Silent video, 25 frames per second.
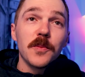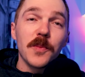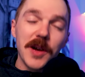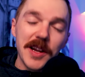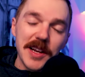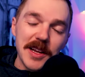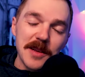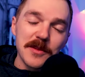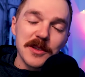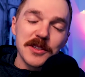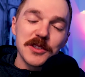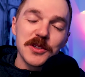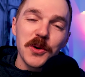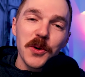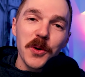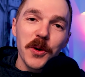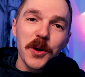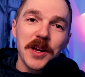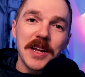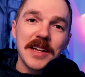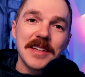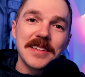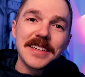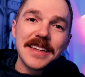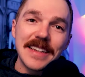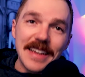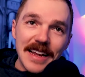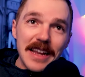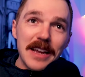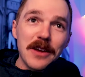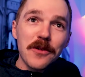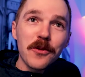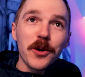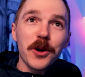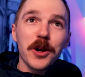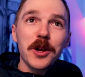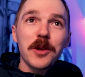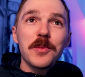My name is Torn and today
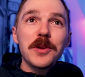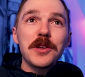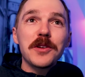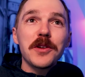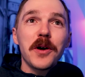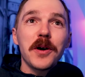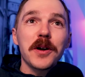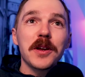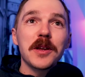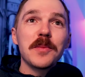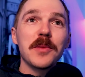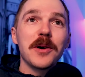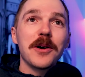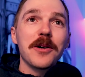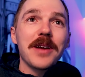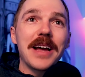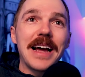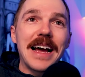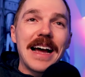we're going to be talking about